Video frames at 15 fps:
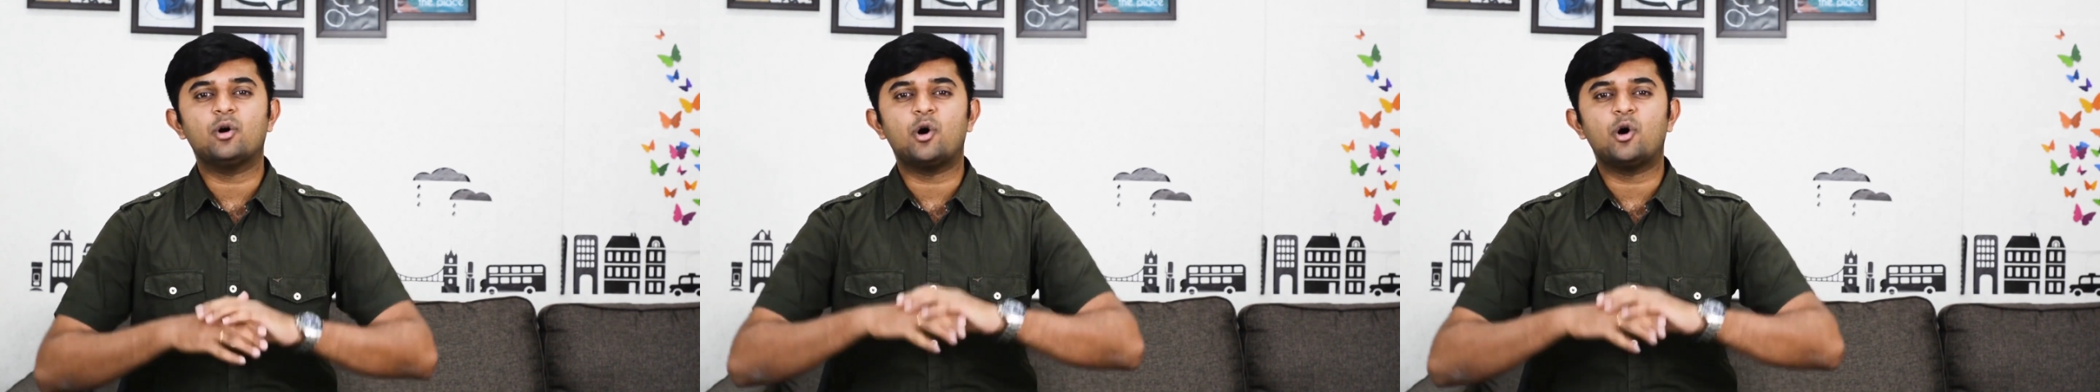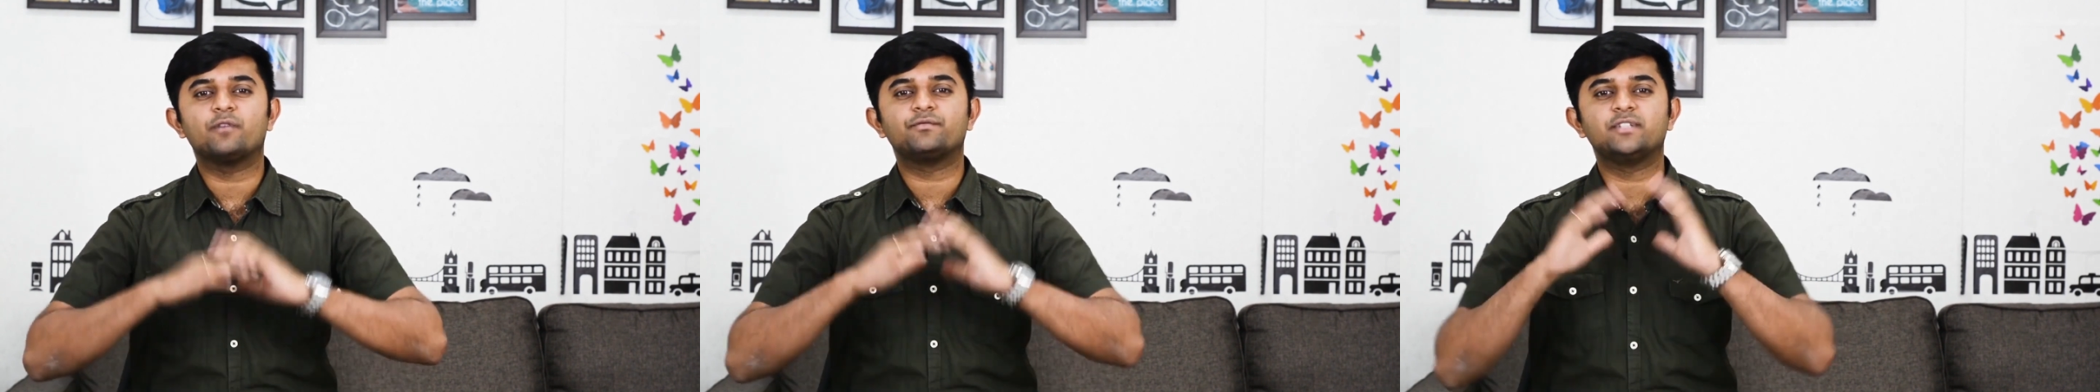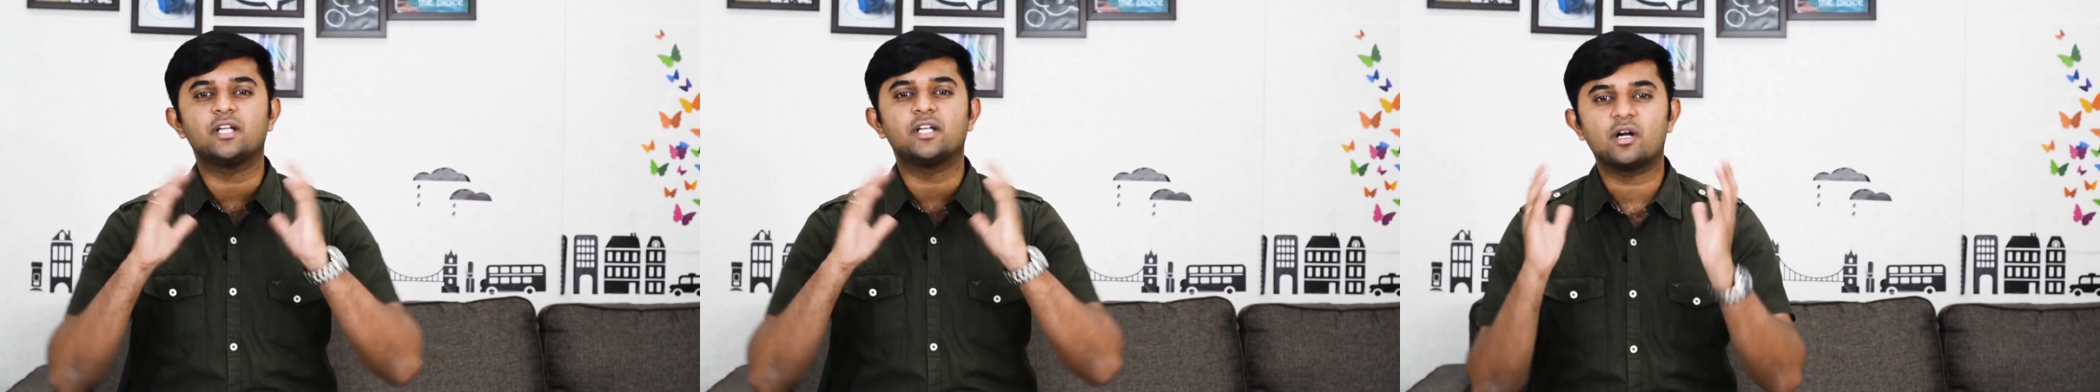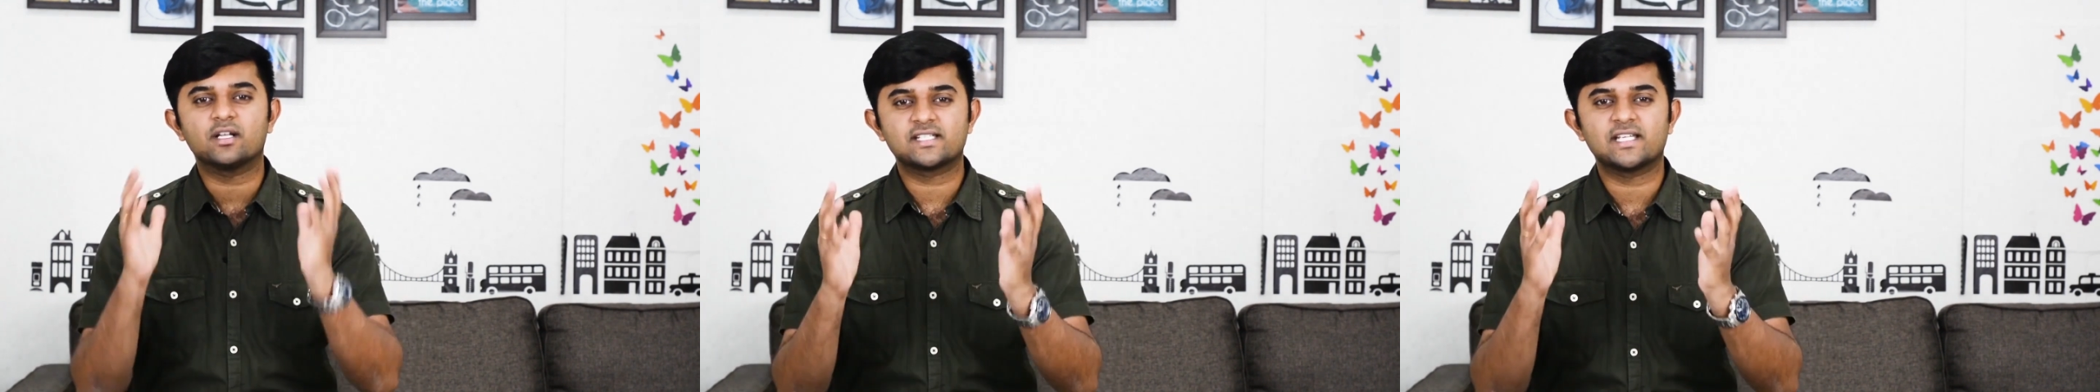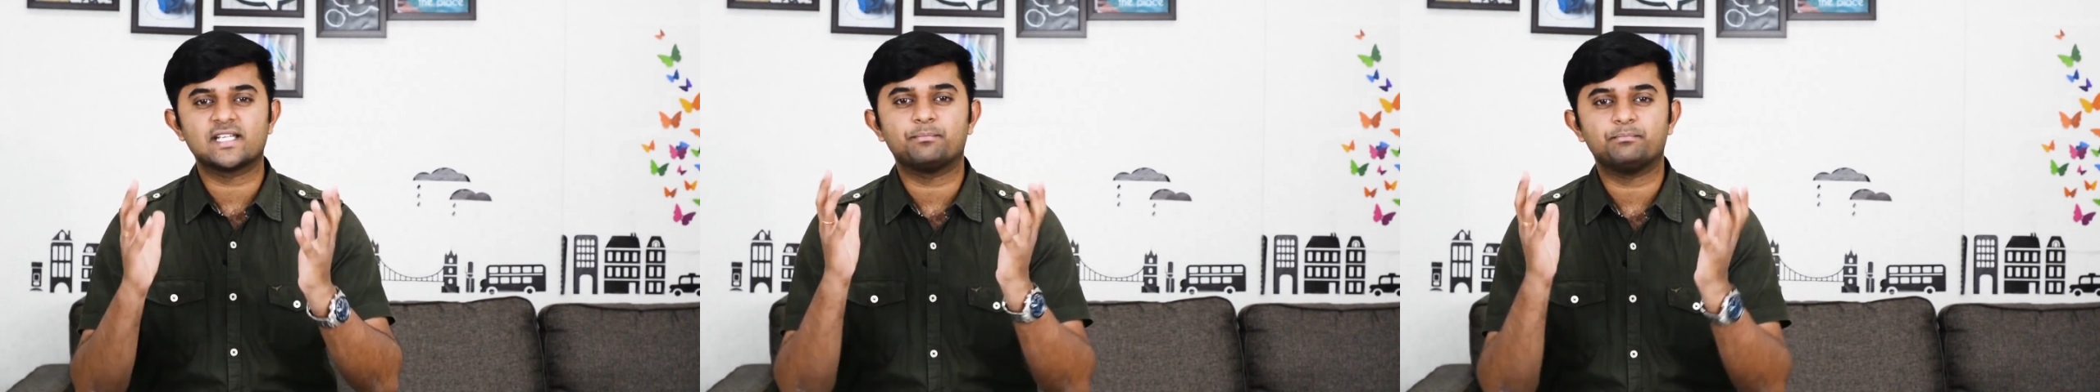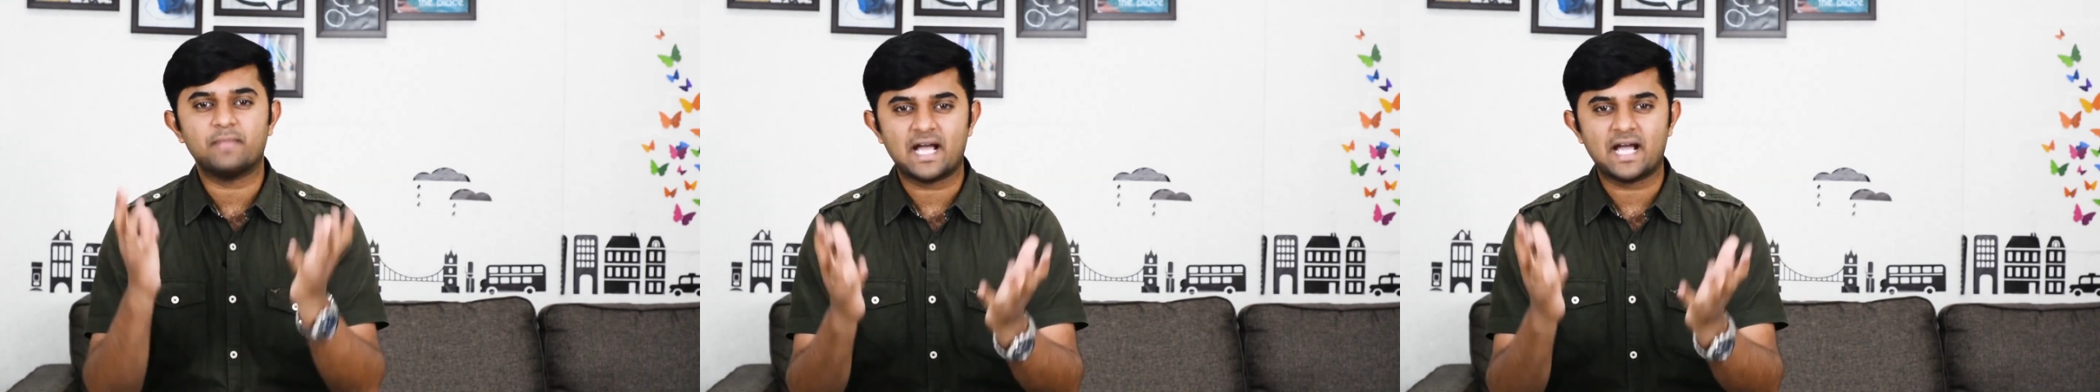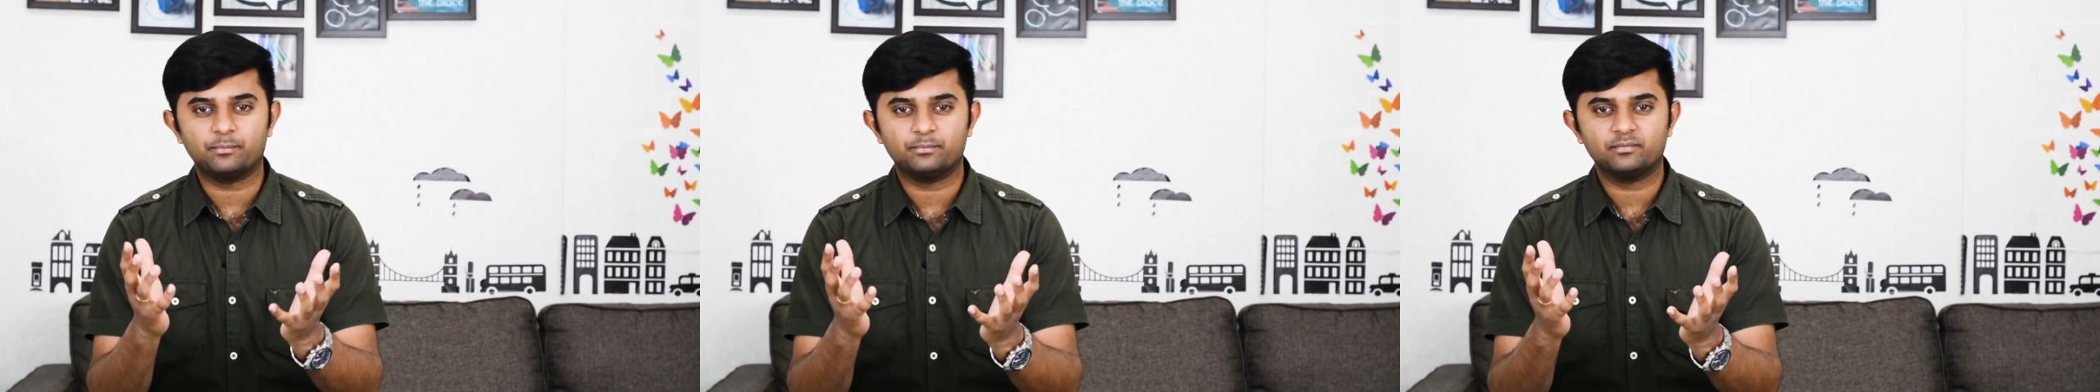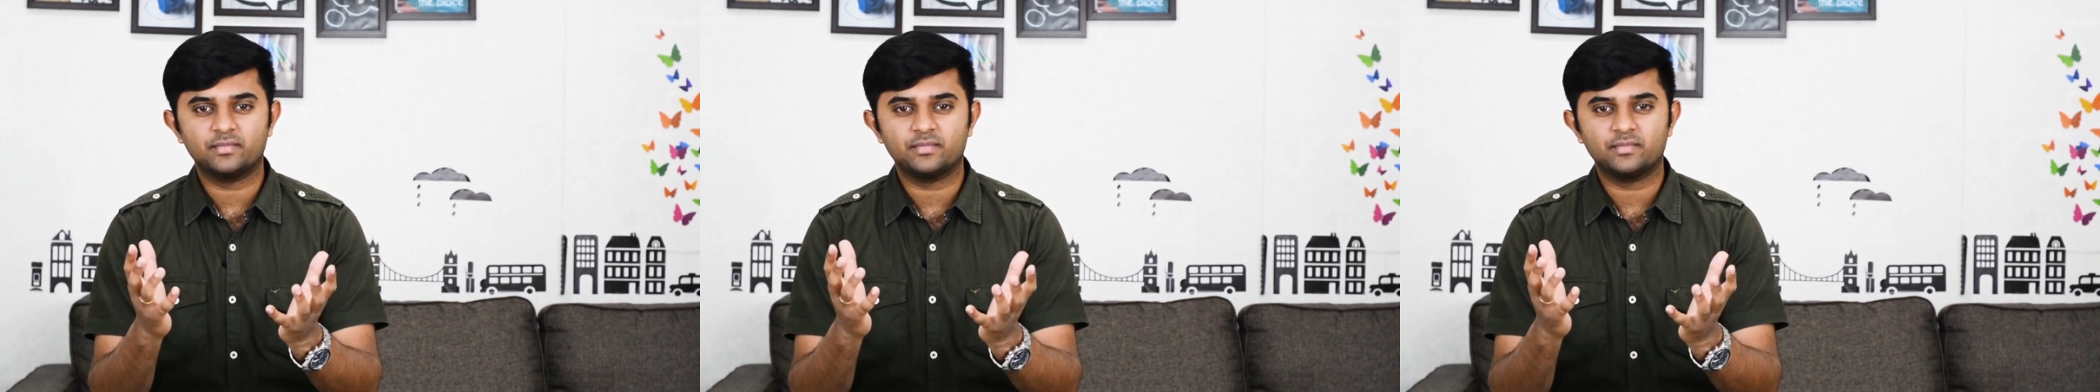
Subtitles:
of the concept map